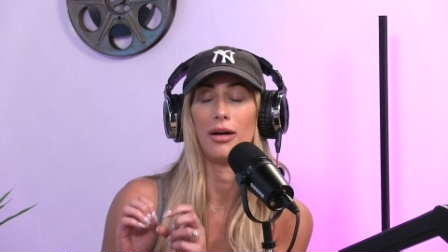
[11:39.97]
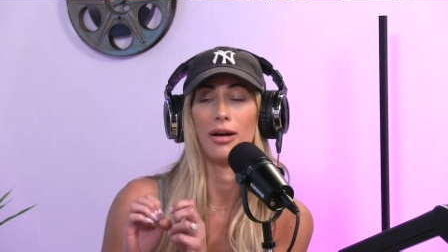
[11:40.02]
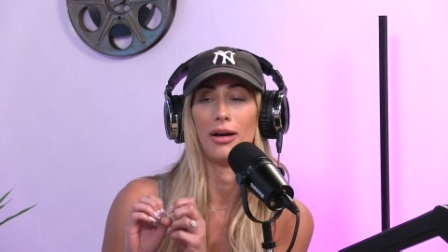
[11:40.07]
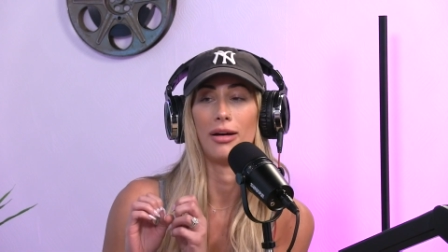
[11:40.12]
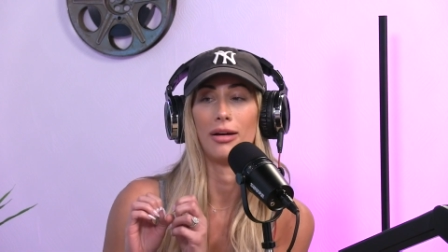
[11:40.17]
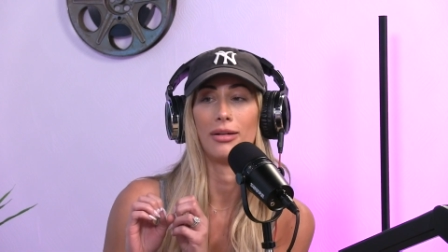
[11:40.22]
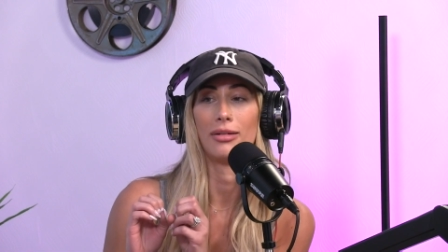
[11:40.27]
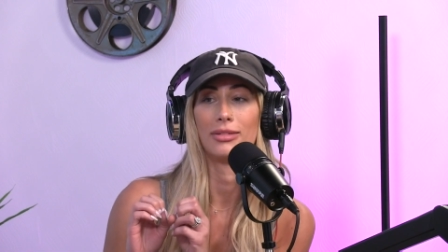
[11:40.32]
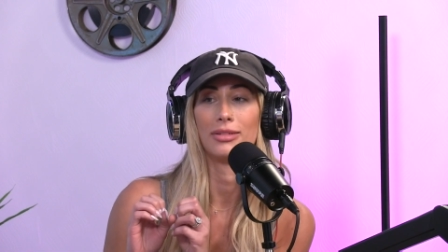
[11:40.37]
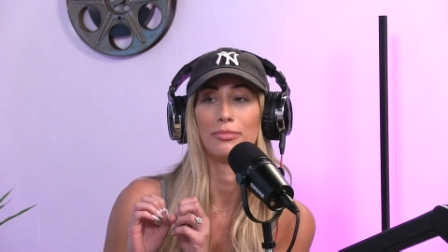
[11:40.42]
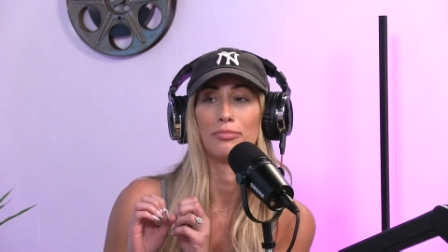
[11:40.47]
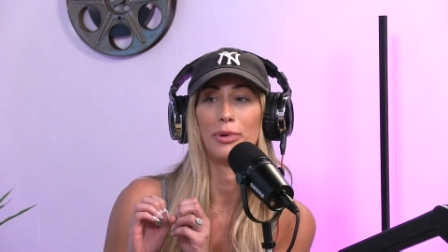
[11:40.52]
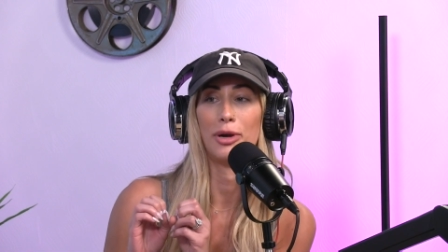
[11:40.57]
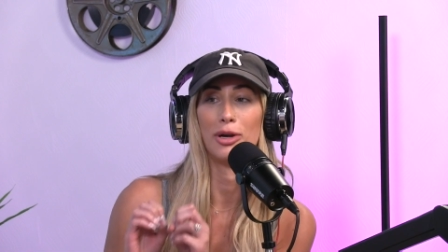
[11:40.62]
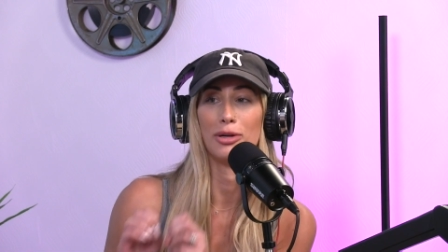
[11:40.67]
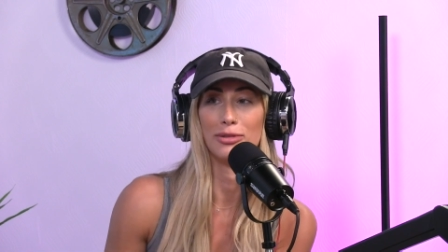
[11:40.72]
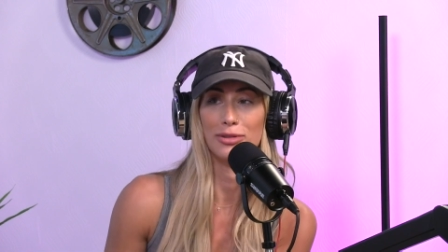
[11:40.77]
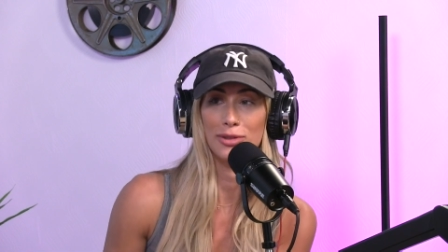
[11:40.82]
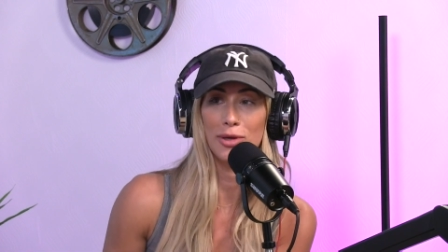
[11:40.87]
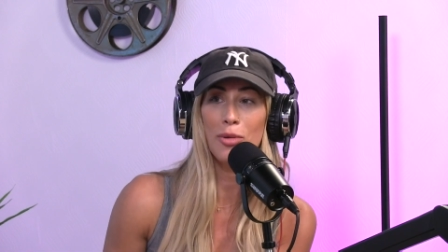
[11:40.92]
a
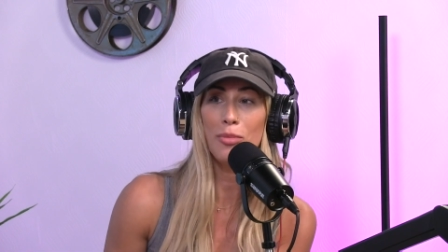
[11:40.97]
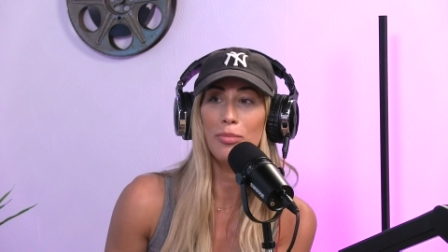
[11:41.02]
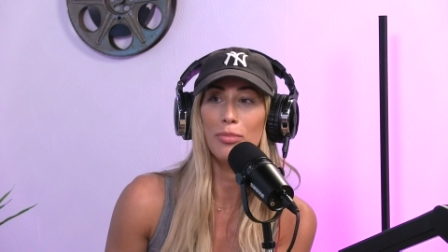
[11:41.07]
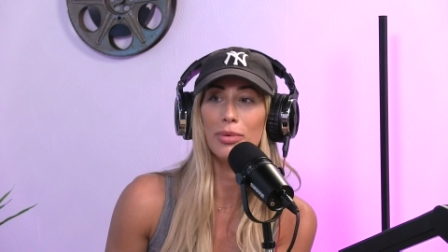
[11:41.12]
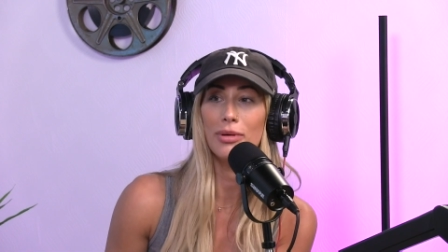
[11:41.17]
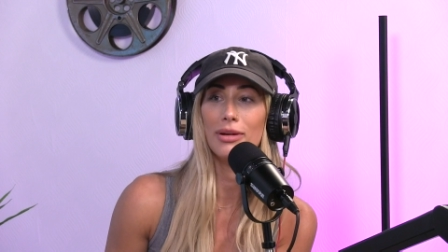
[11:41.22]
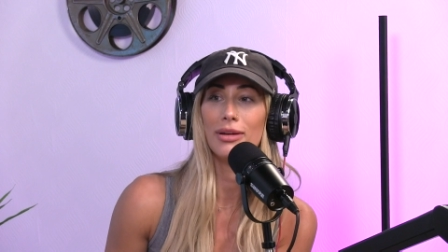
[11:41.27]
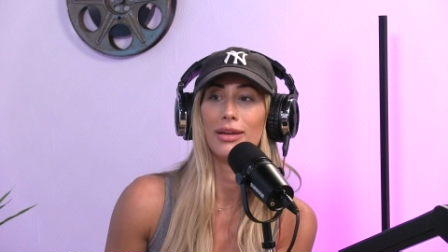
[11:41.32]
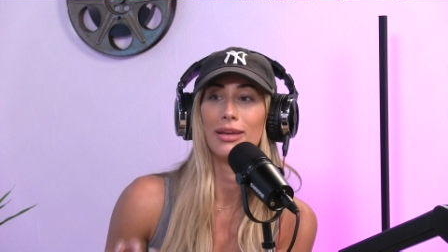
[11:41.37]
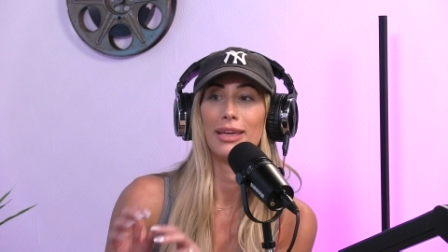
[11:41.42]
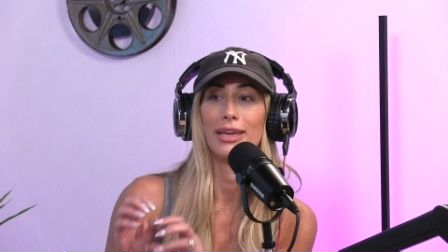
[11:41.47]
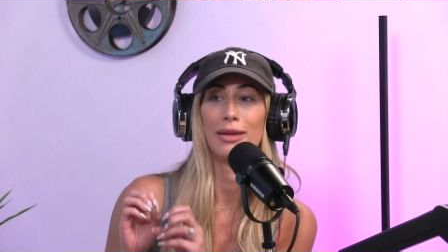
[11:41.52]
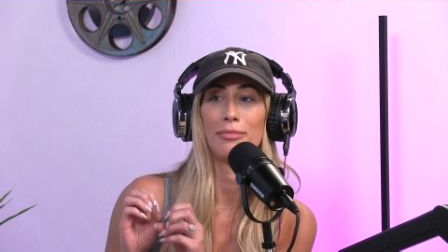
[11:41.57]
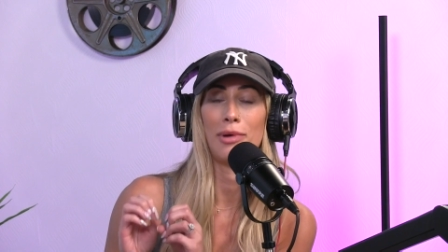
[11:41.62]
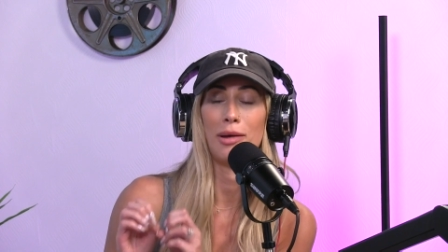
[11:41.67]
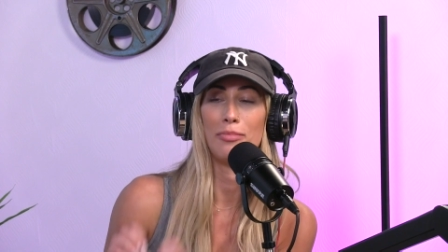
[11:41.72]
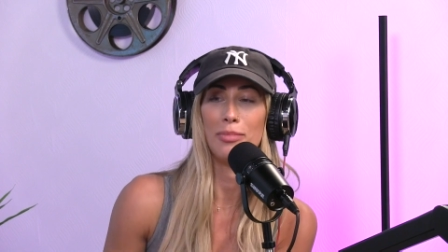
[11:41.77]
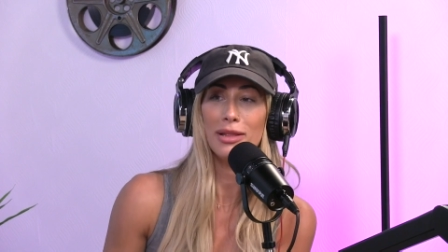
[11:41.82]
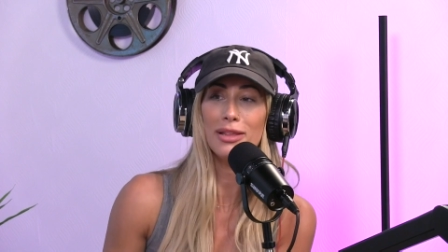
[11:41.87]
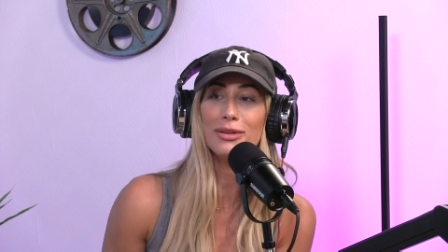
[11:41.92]
bar of soap in
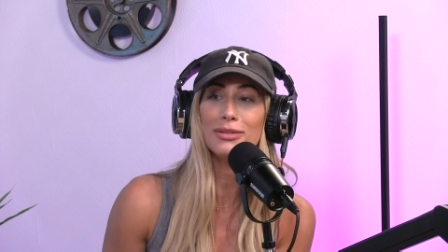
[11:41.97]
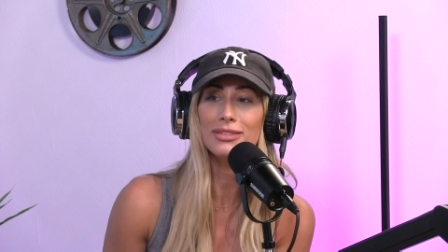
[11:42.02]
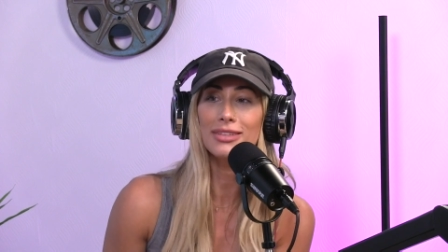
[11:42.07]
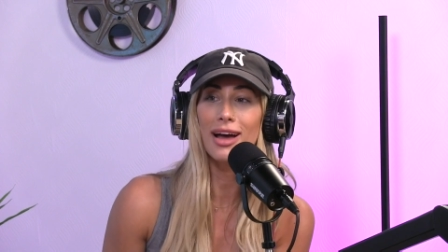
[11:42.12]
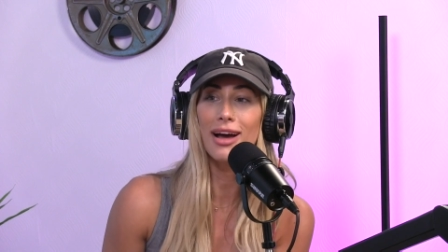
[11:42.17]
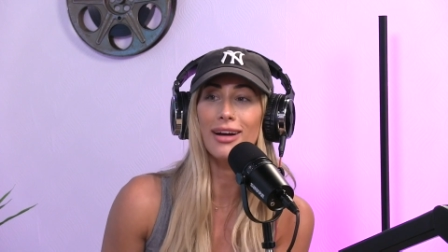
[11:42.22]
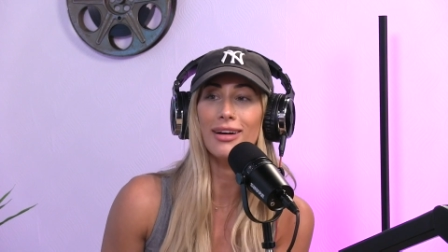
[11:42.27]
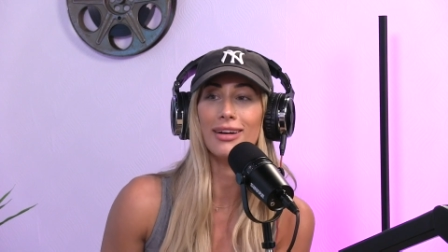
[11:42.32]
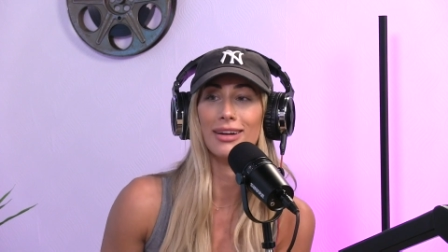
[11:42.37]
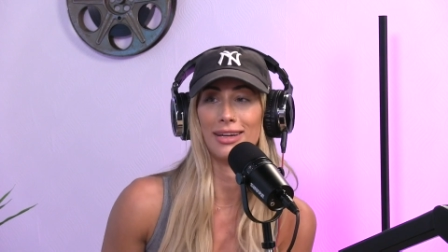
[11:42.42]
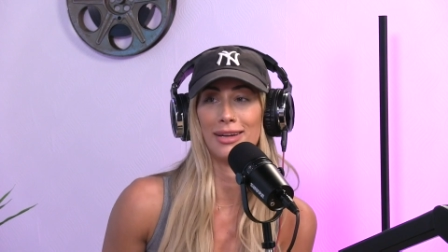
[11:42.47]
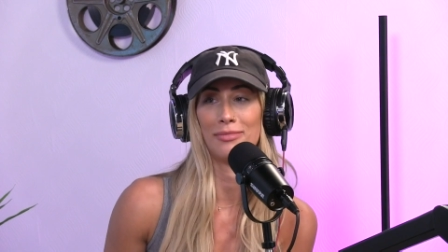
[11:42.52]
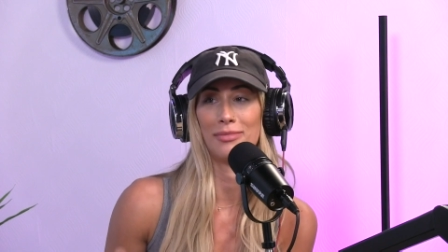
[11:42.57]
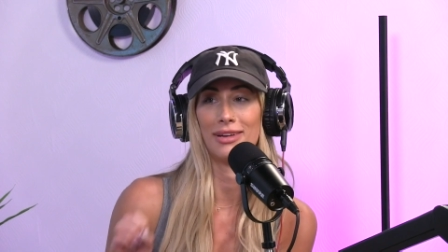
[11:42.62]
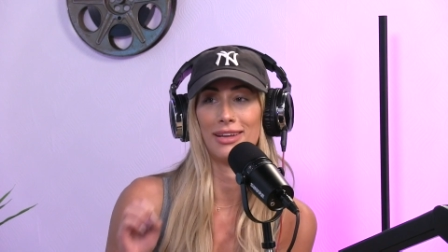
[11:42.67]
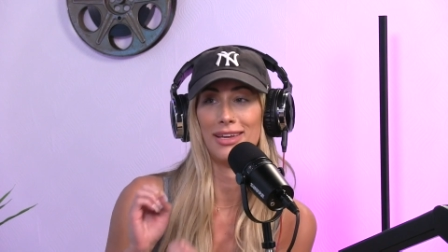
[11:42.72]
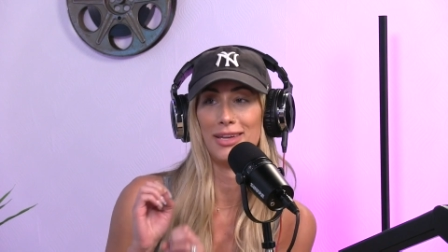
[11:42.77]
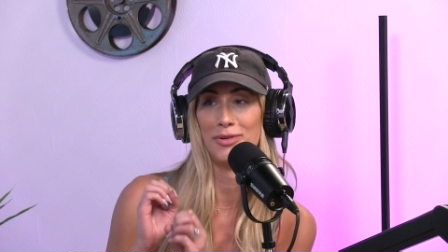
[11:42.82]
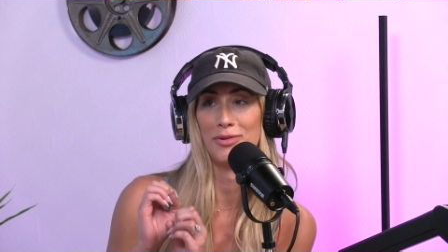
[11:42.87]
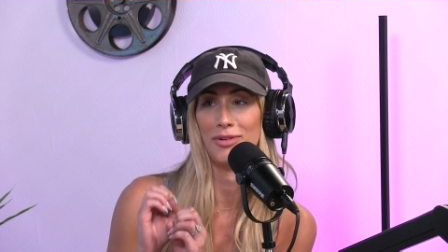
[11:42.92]
my pillow sack and I'm
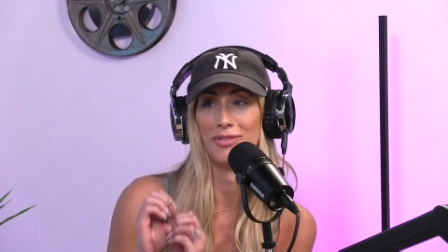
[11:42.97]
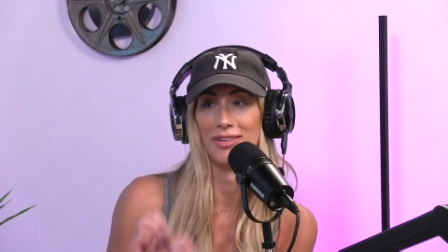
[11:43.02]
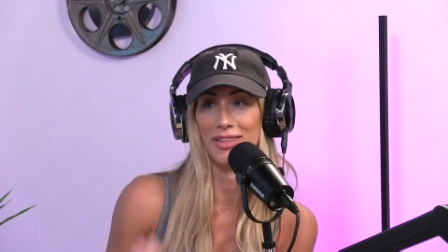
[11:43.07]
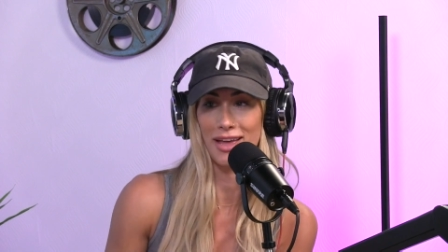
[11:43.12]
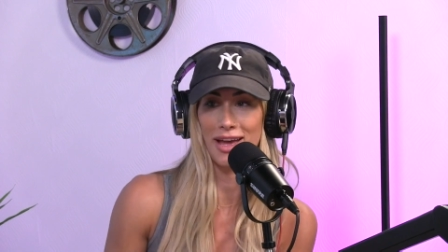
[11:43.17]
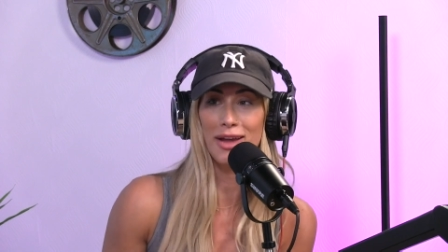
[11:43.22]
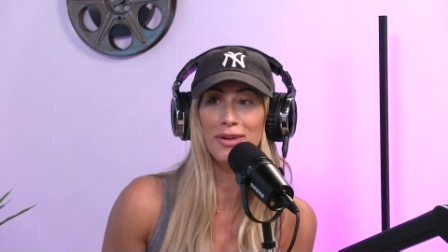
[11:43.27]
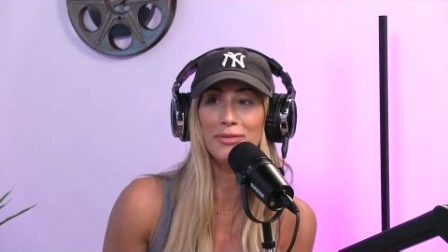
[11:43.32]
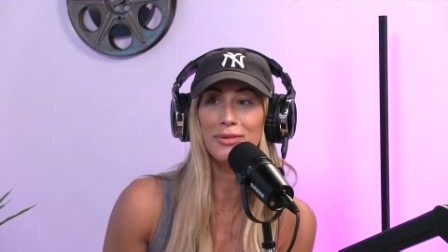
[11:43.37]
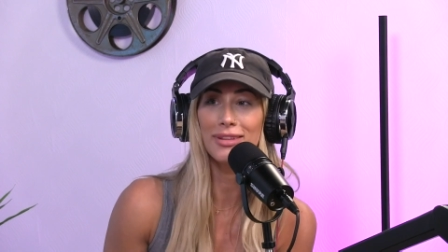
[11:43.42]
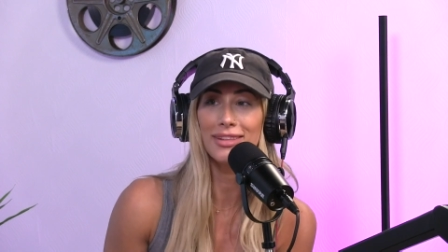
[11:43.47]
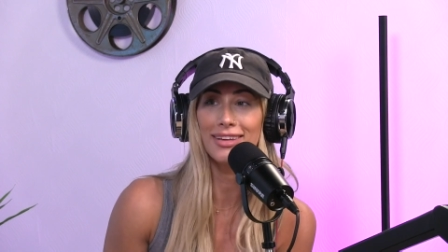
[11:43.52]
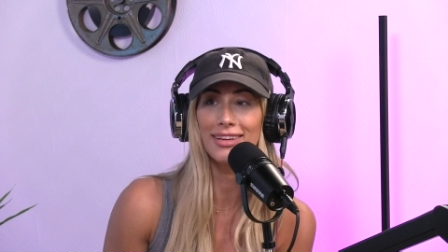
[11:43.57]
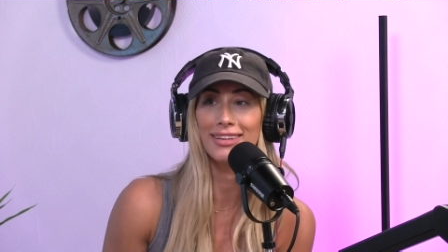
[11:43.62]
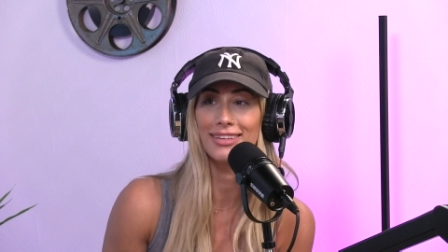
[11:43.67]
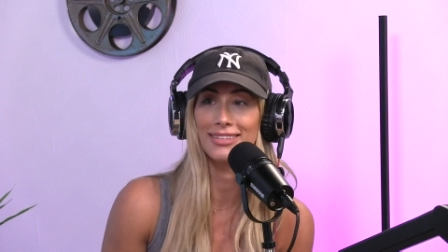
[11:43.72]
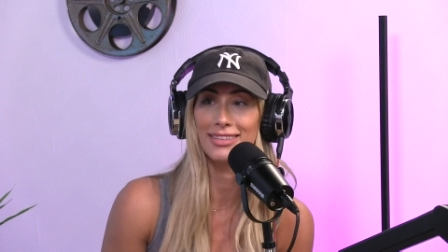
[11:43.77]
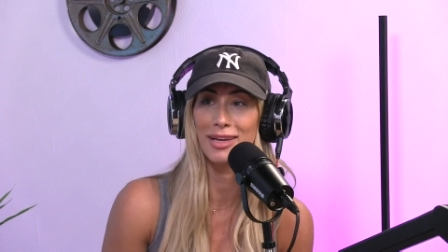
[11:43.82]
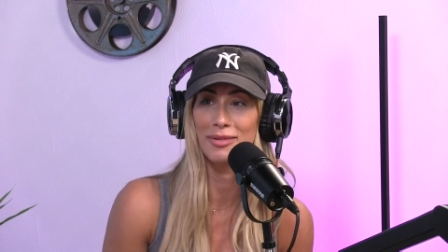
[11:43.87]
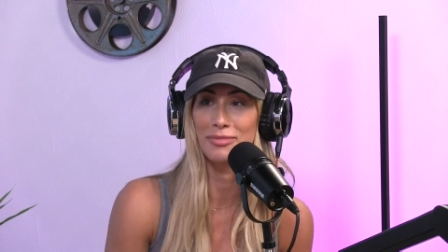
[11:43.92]
going to hit you over the head with
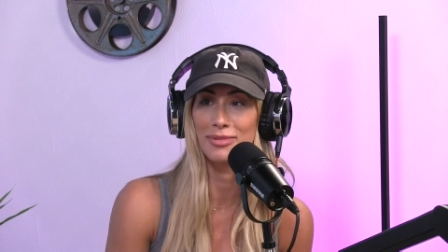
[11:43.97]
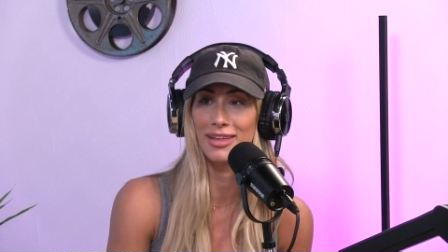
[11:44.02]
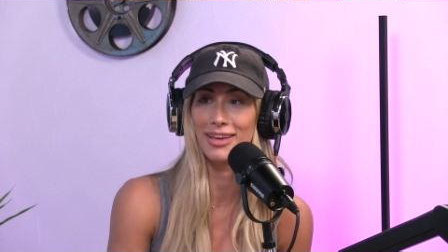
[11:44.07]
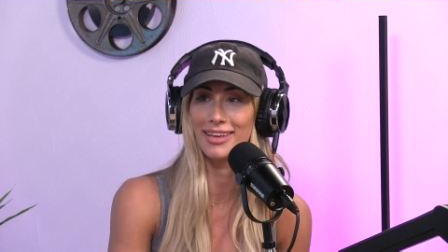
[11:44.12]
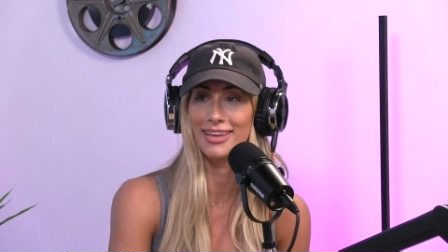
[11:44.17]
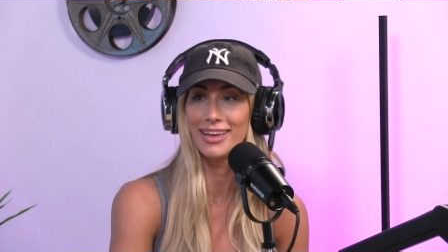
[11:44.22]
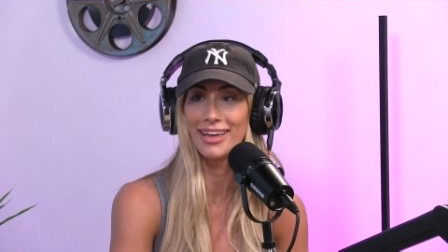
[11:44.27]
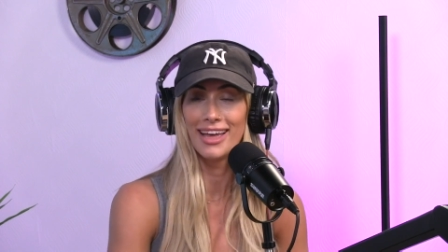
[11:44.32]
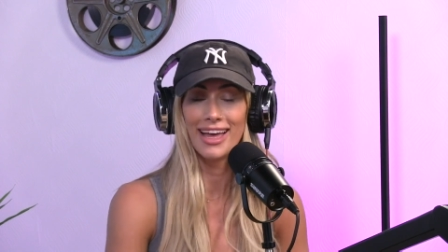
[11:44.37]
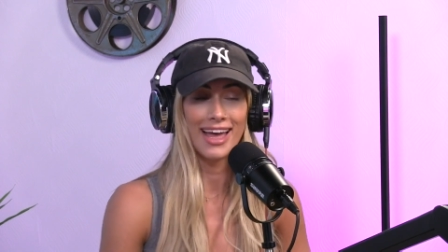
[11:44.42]
it type thing.